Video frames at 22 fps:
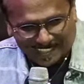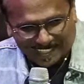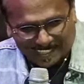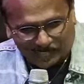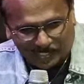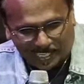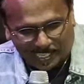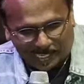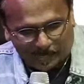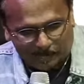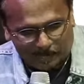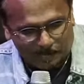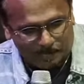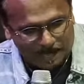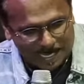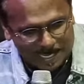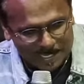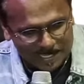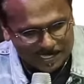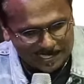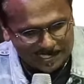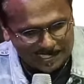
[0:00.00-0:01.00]
If I am the
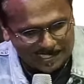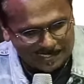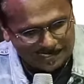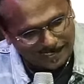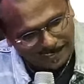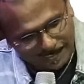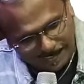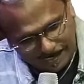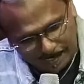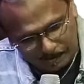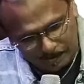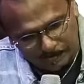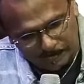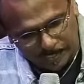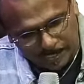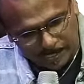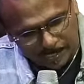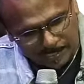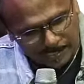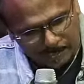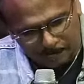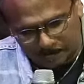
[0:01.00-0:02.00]
pastor, there'll be
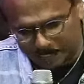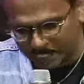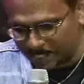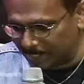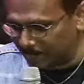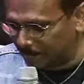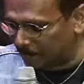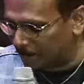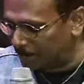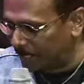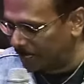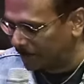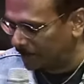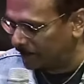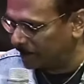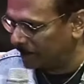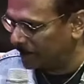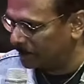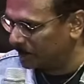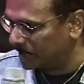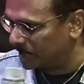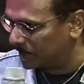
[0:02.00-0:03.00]
very little money in the bank.
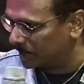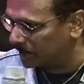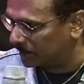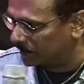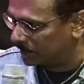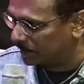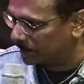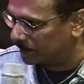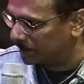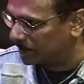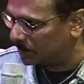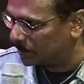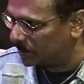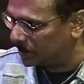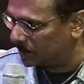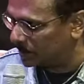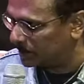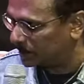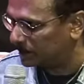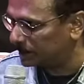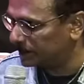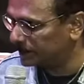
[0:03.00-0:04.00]
Amen.
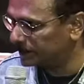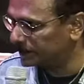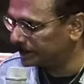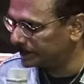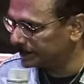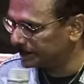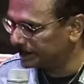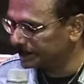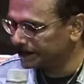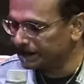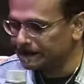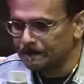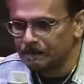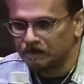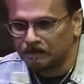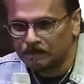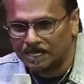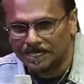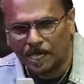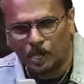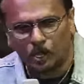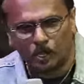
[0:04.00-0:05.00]
Hallelujah.
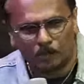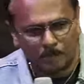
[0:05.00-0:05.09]
But there